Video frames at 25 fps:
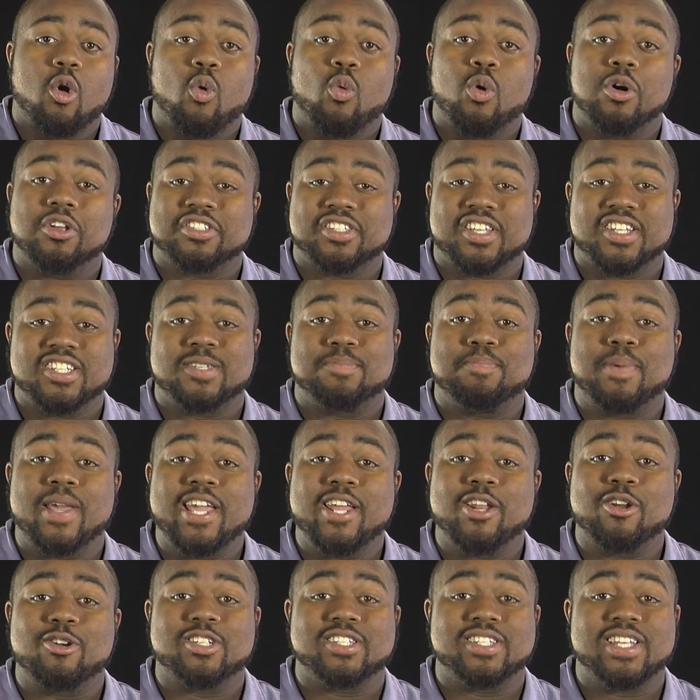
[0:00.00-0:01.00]
Well, since
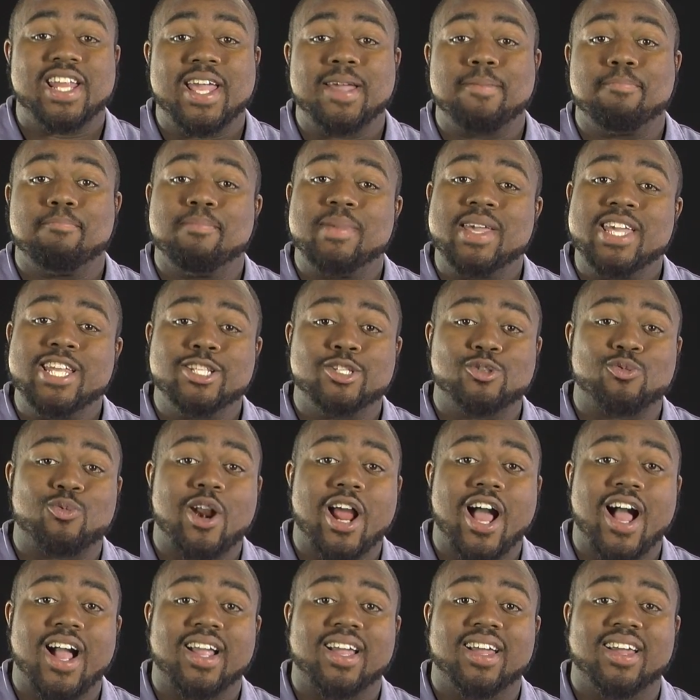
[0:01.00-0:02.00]
Peter's name means
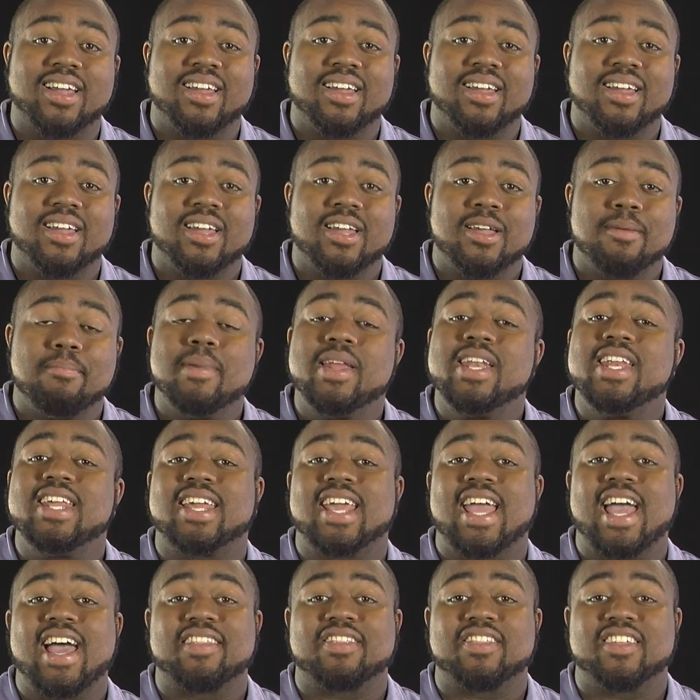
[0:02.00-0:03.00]
rock, many
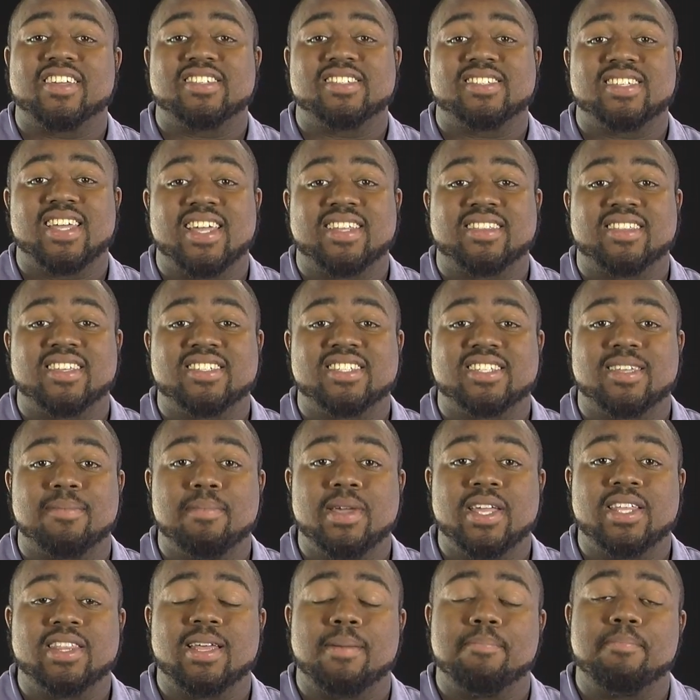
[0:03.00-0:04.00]
Catholics take this to
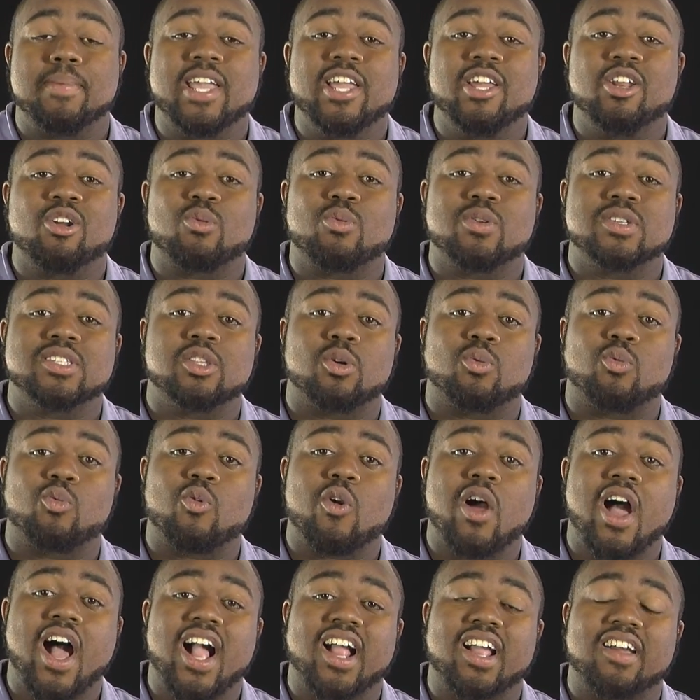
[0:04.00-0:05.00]
mean that Peter was the
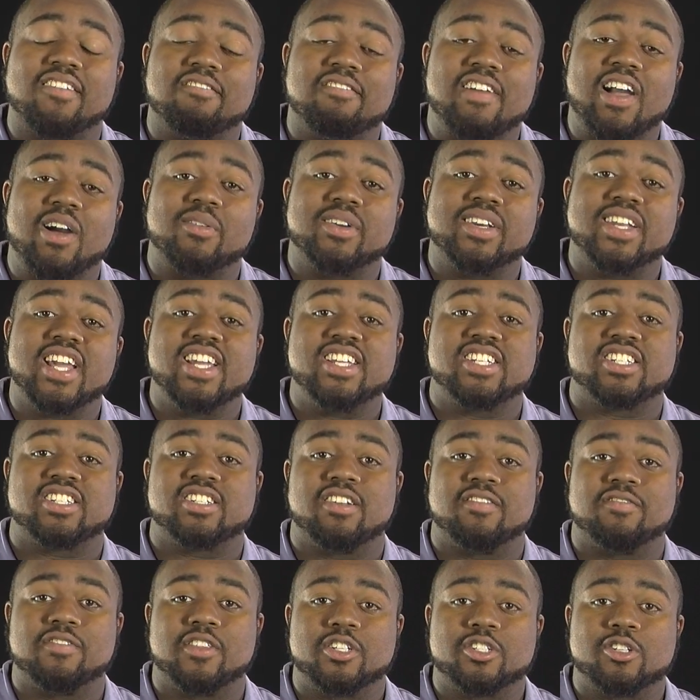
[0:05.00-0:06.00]
rock foundation
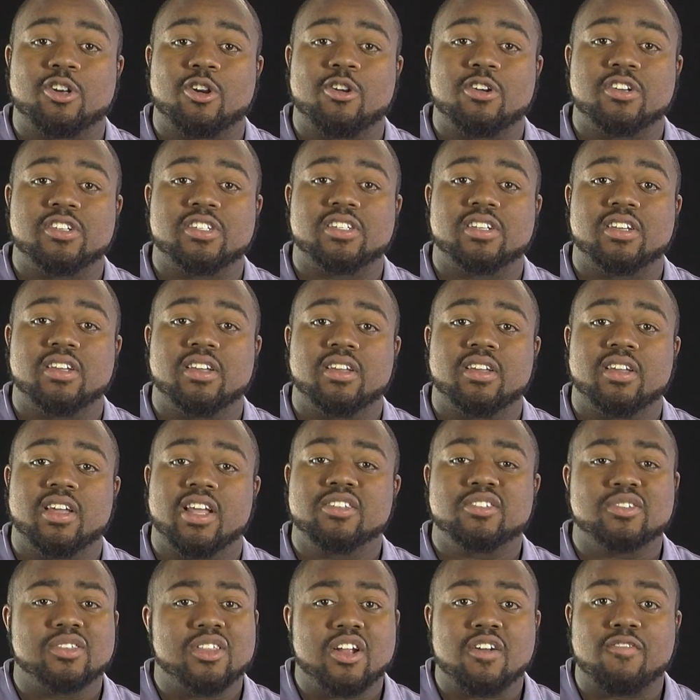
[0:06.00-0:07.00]
of the church,
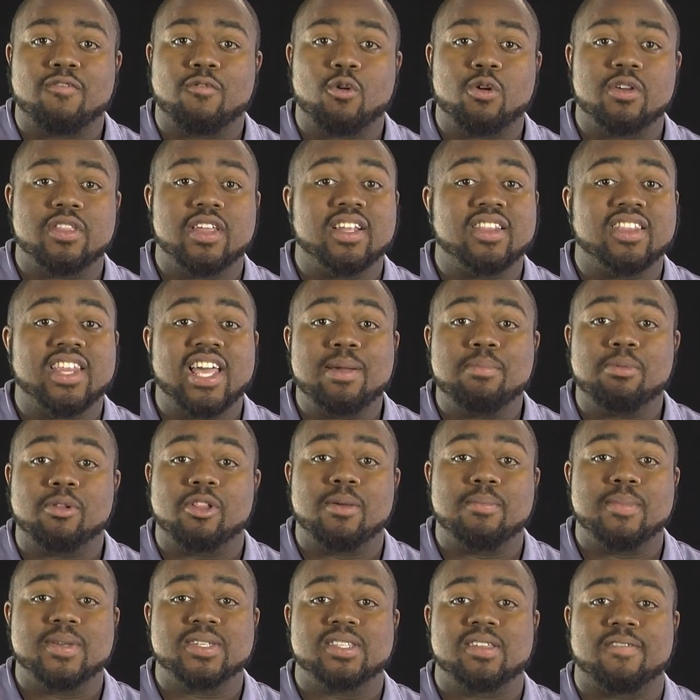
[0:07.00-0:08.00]
and so therefore they label
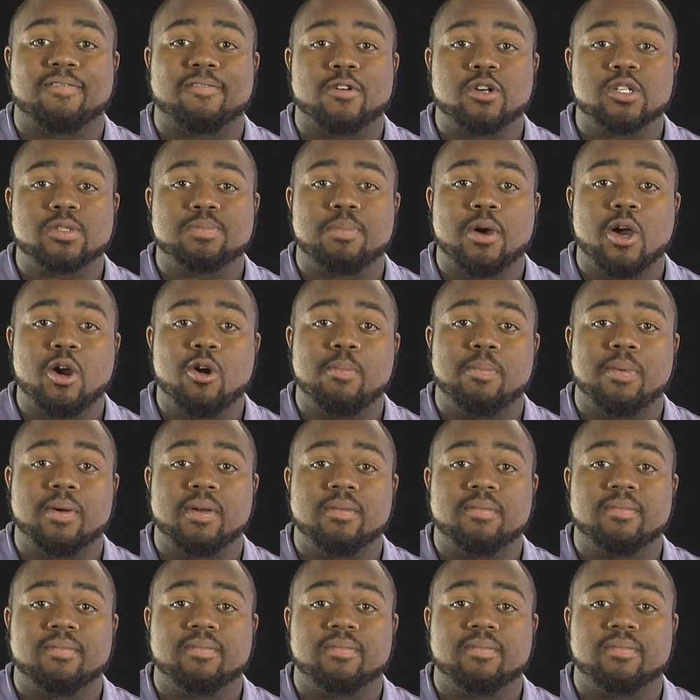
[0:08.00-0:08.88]
him as the first pope.